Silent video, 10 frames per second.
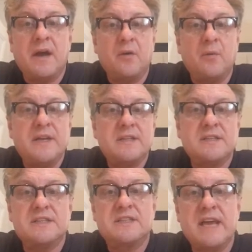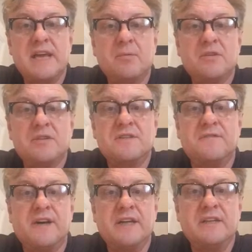And I went to the stables to
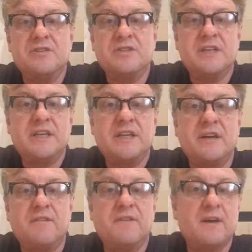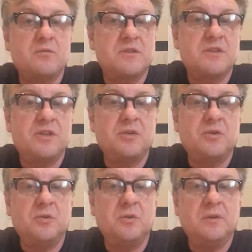find a G, and I found
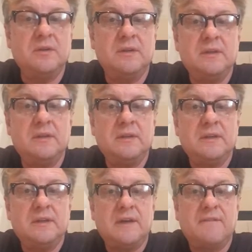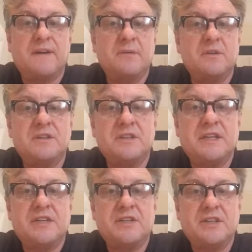two. I found a
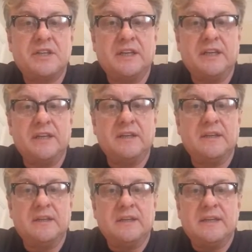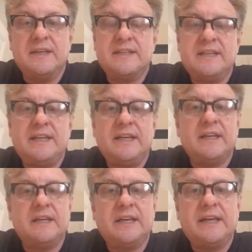GG. A D
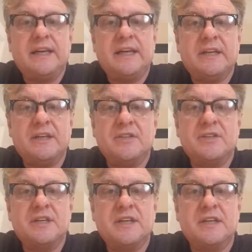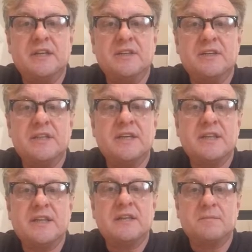and an E and a G and a G
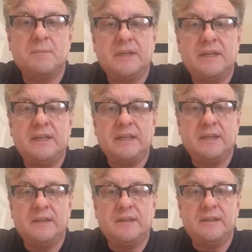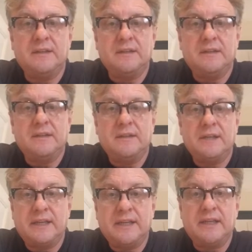and that's me,
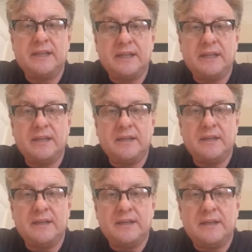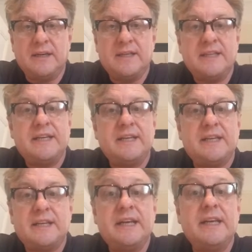Nicky D. A D
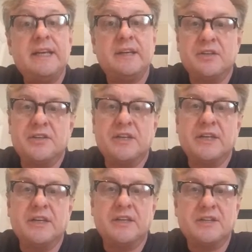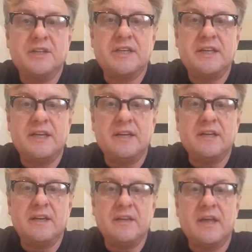and an E and a G,
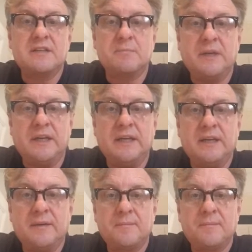that's me,